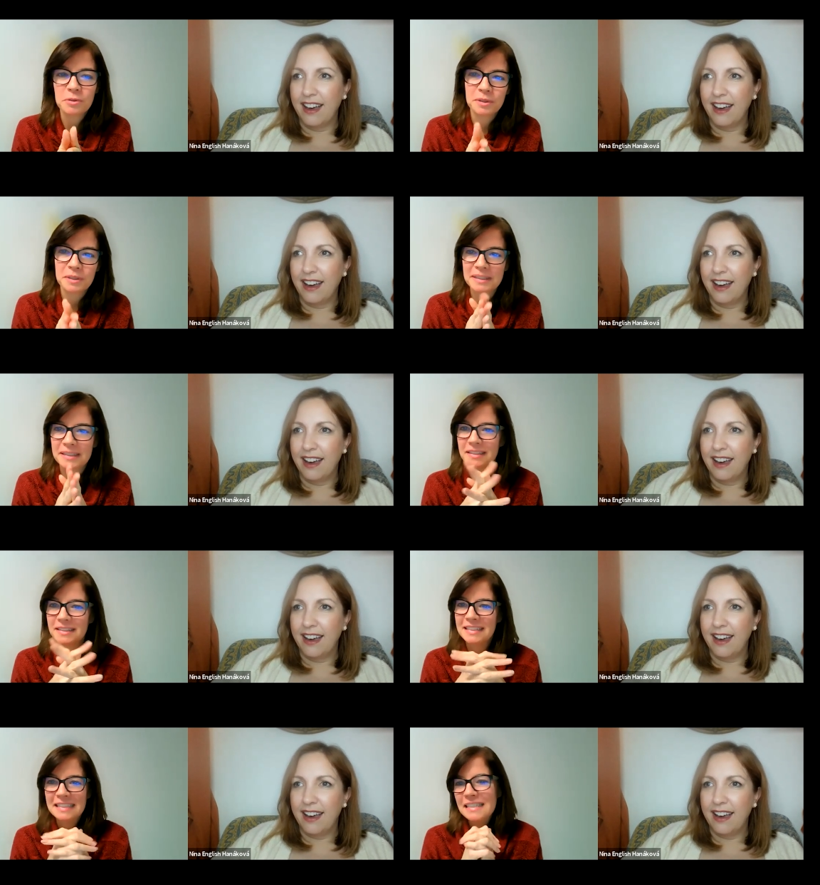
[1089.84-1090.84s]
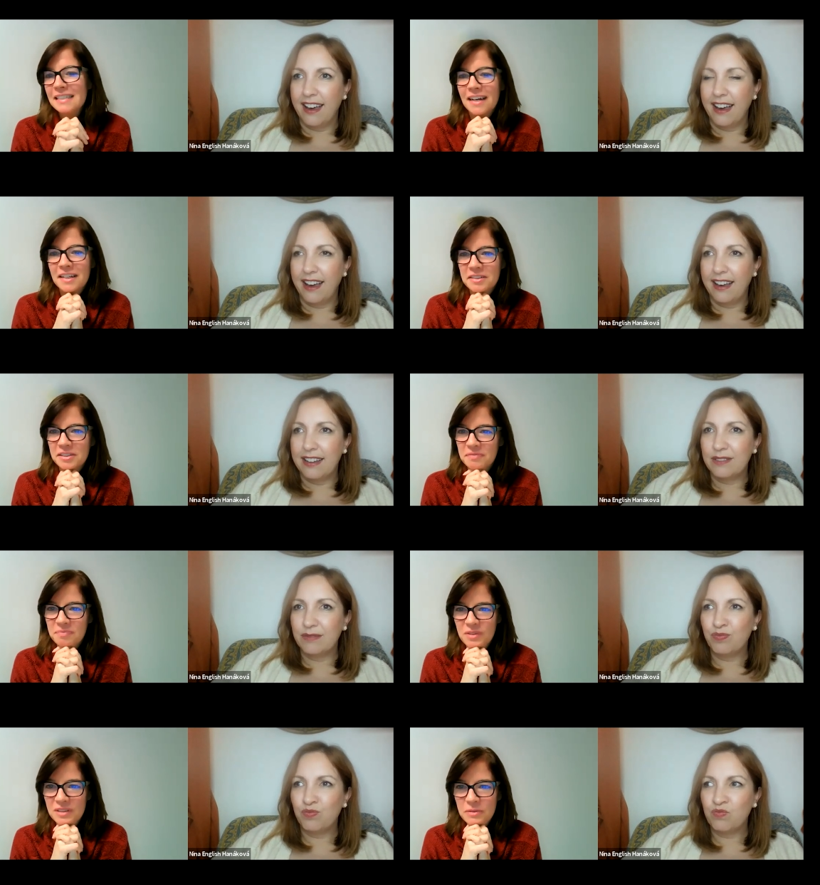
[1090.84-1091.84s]
Speaker 1: or, uh, I don't know.
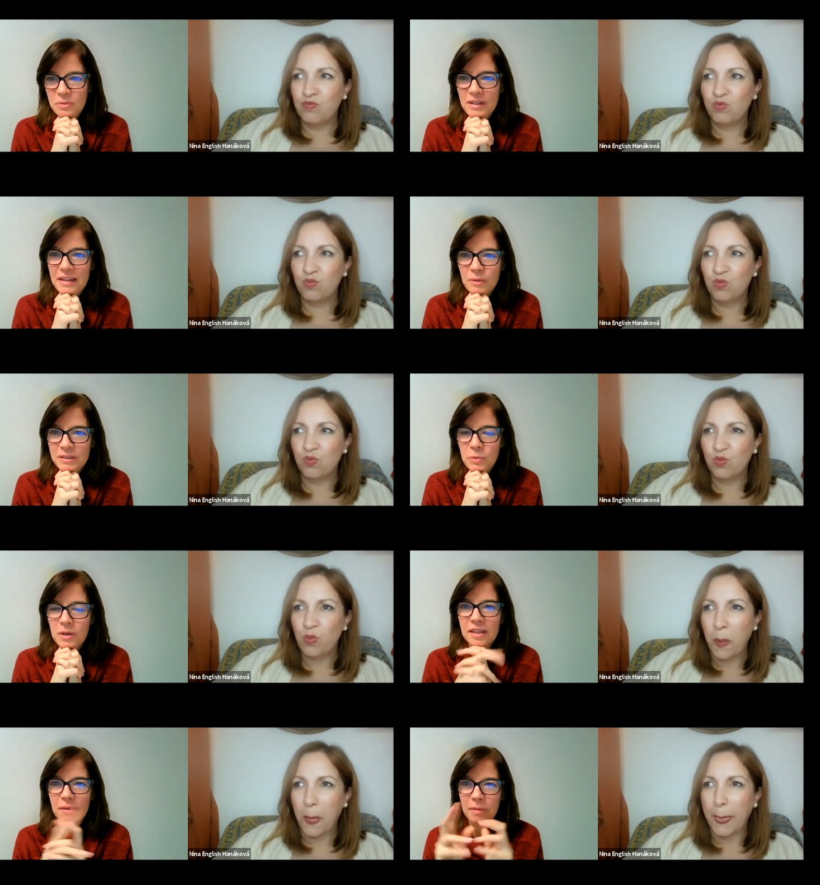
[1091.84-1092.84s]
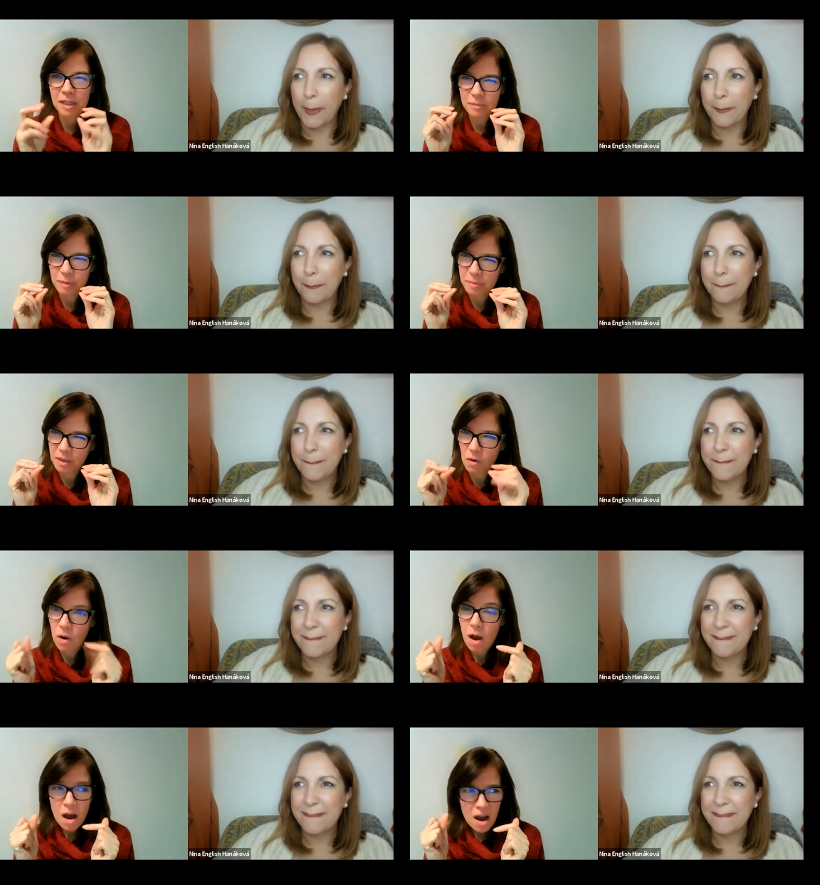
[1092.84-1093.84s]
It's one that what's one that makes people go,
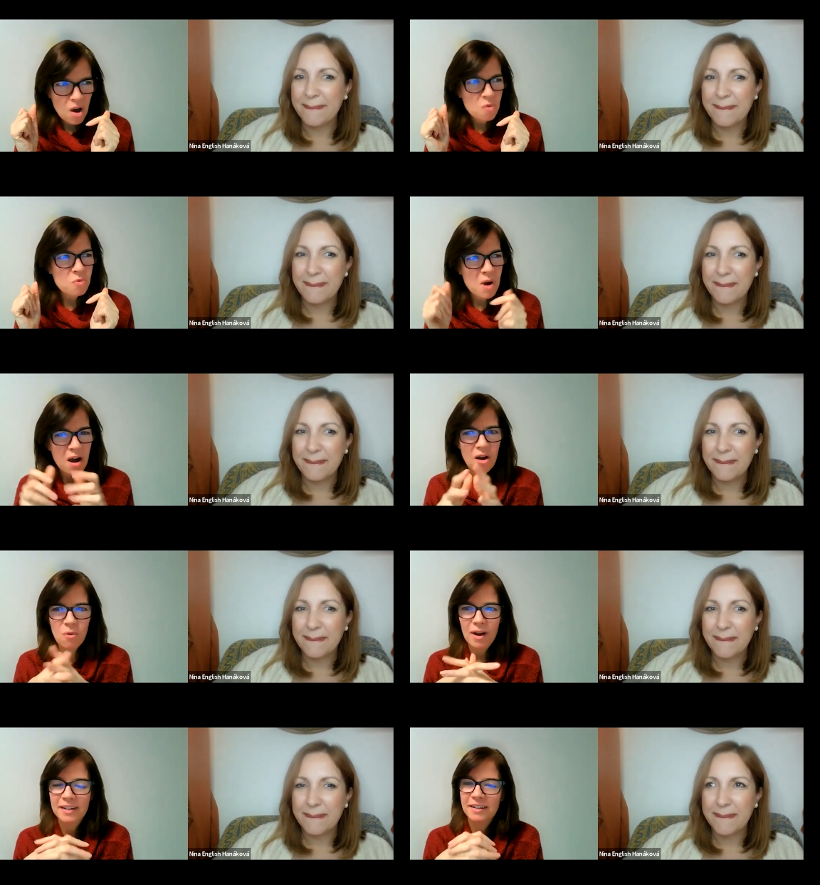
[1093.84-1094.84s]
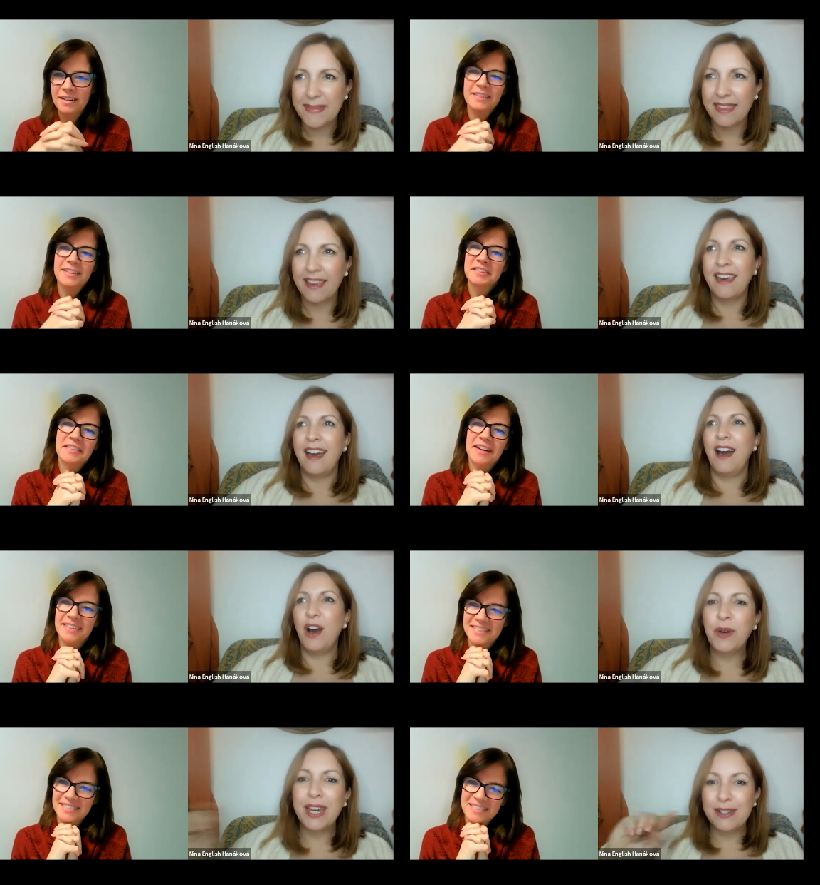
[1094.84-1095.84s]
wow, why didn't I think of that?
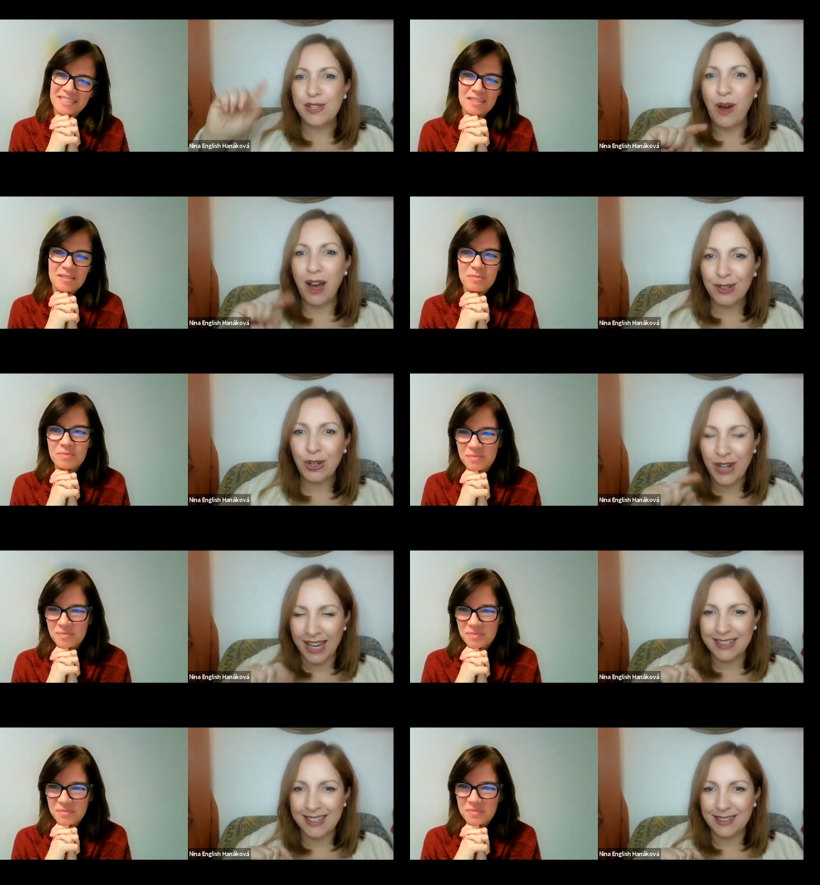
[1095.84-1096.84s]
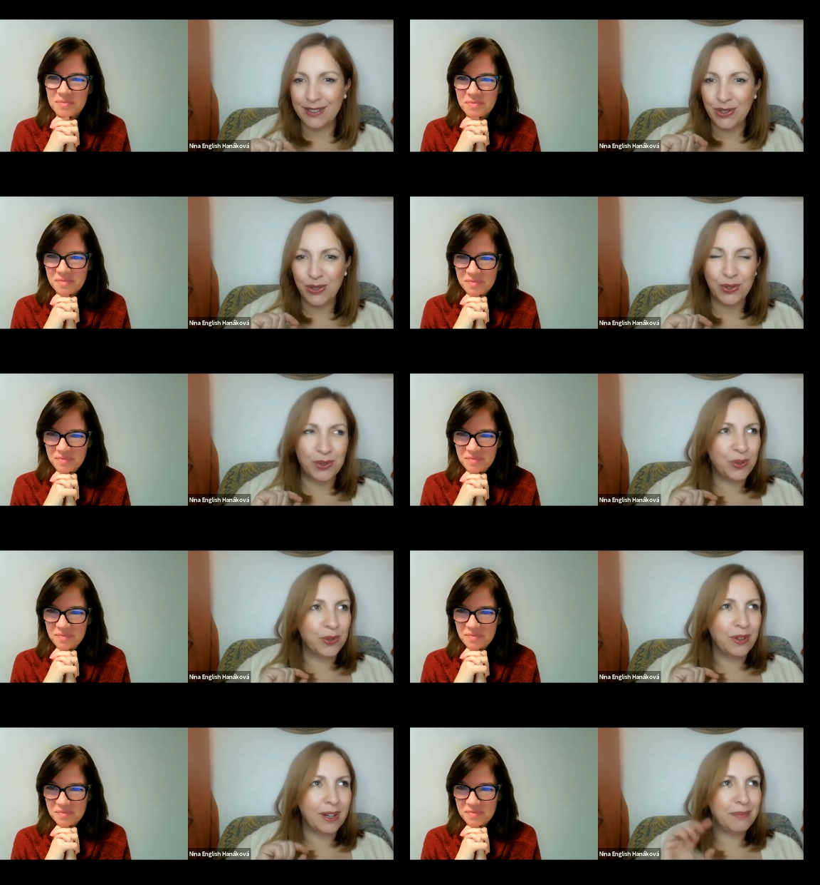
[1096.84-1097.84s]
Speaker 2: Okay, so I'll connect it
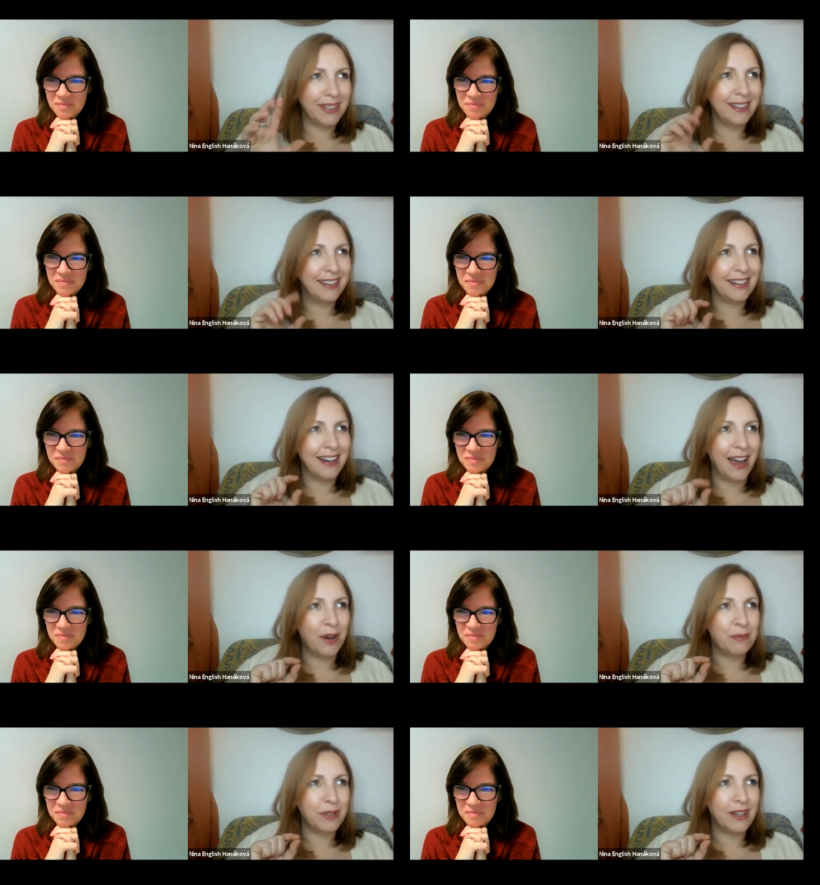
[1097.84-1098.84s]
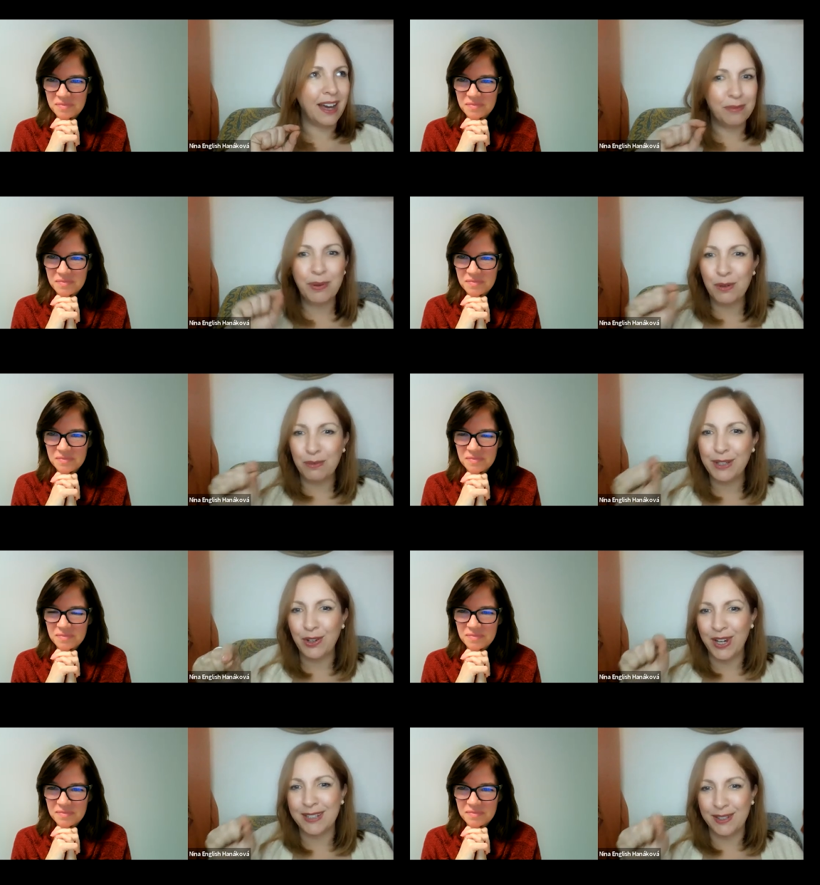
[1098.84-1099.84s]
to, I'm thinking now, but I'll probably
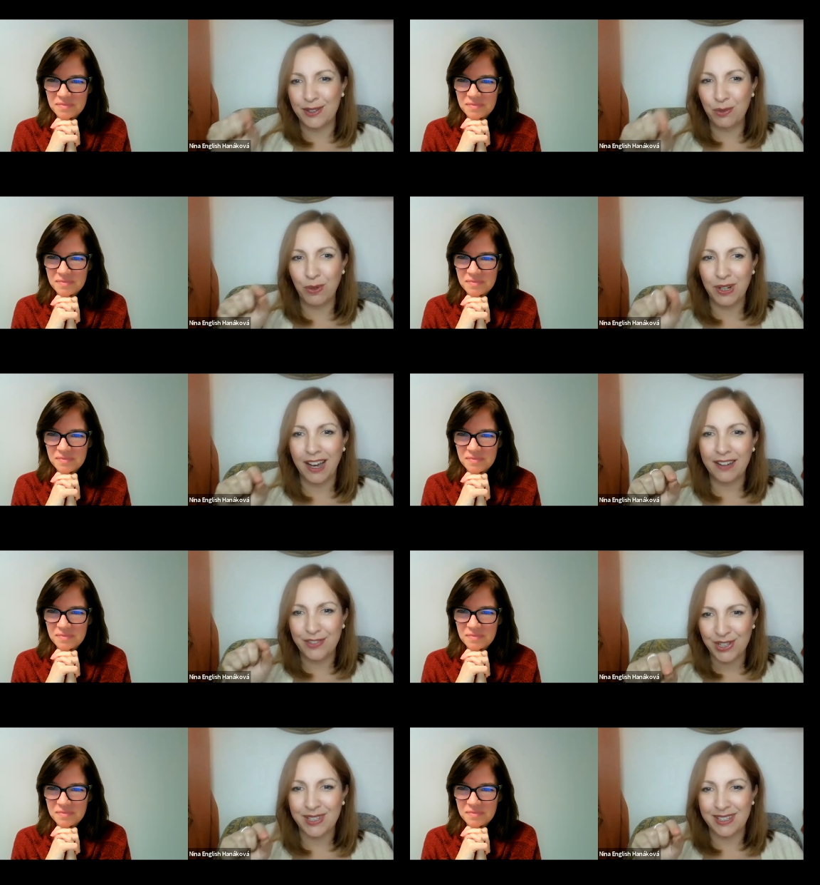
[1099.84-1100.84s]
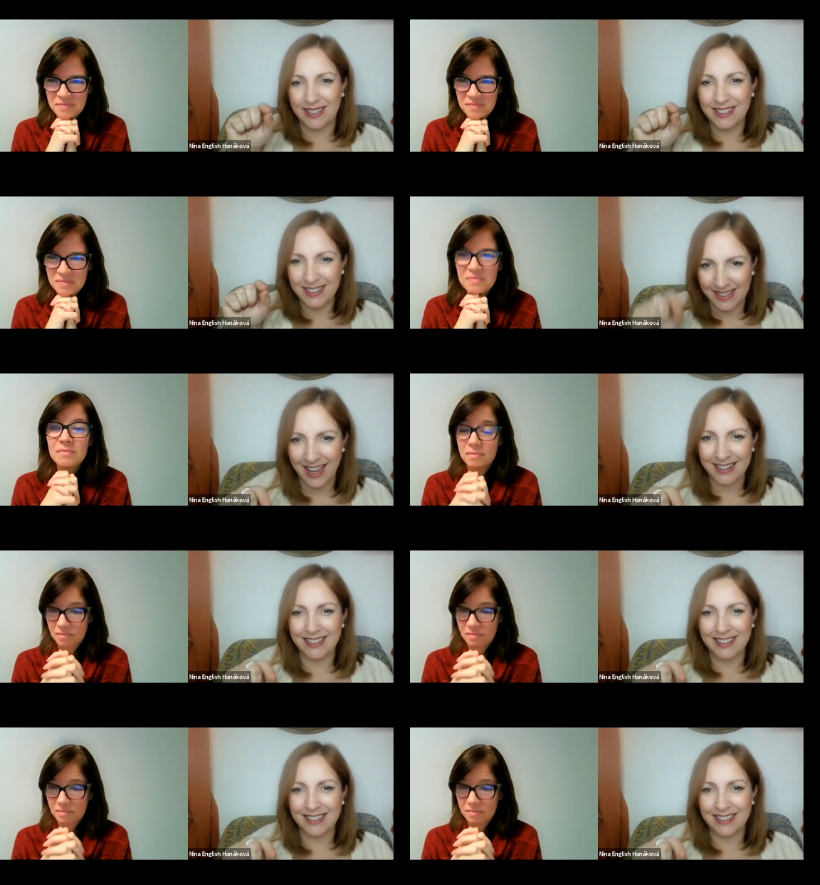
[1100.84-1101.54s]
connect it to what I've just said